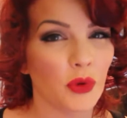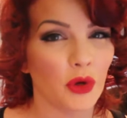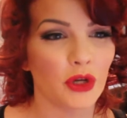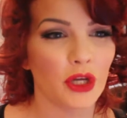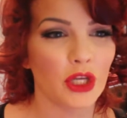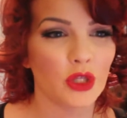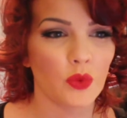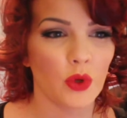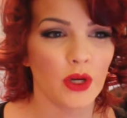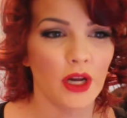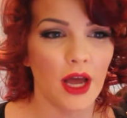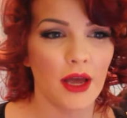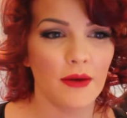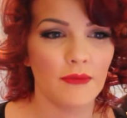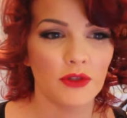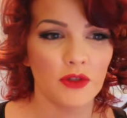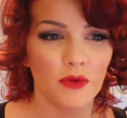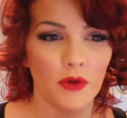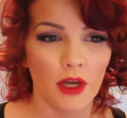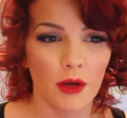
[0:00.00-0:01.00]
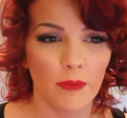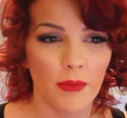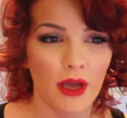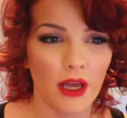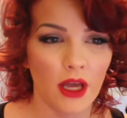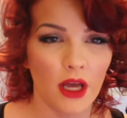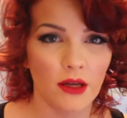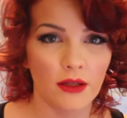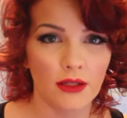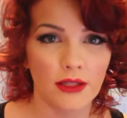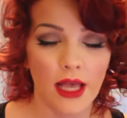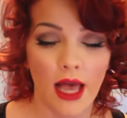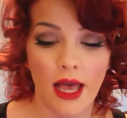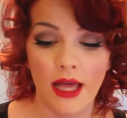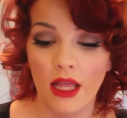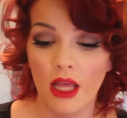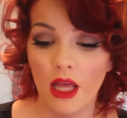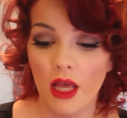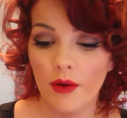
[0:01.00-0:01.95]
be honest, when I'm doing a pin curl set,